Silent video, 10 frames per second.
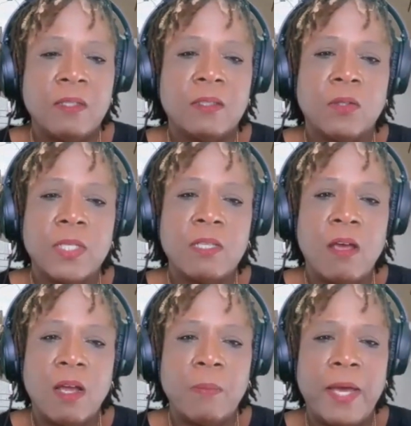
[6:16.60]
So let's
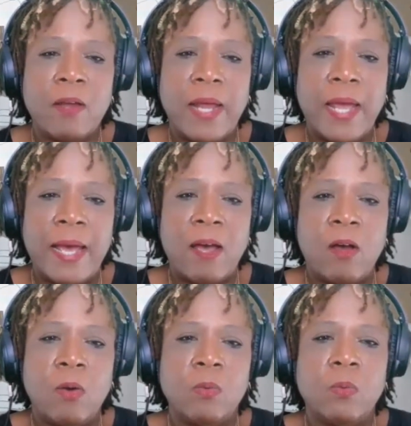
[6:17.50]
talk about
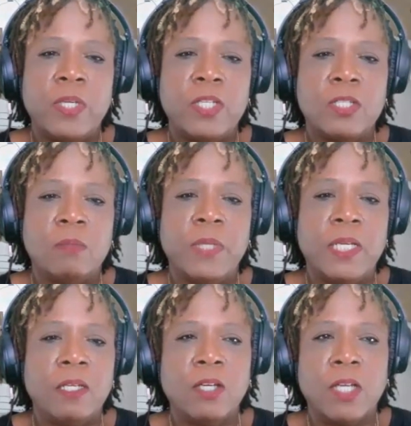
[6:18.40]
how we should
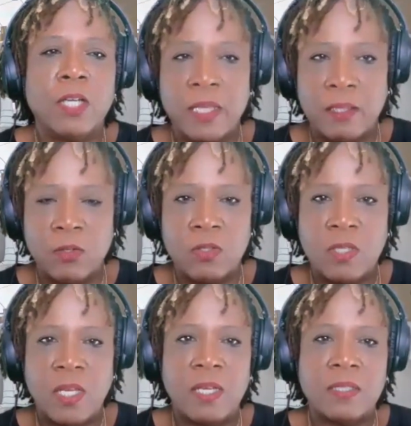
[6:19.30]
be looking at those
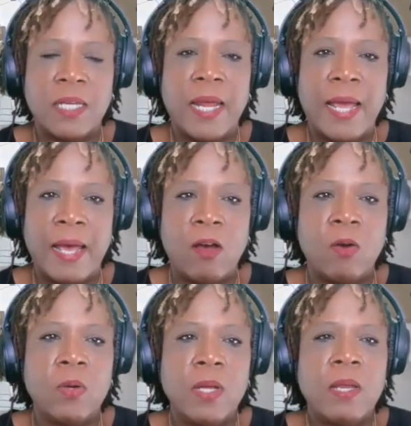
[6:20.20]
things and
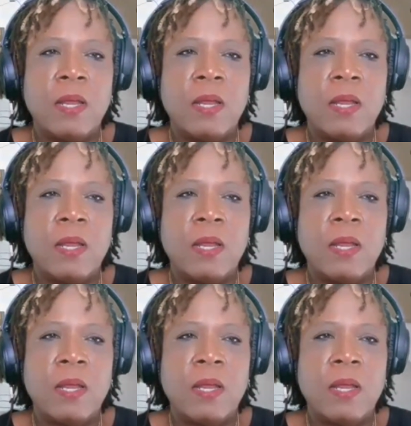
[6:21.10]
how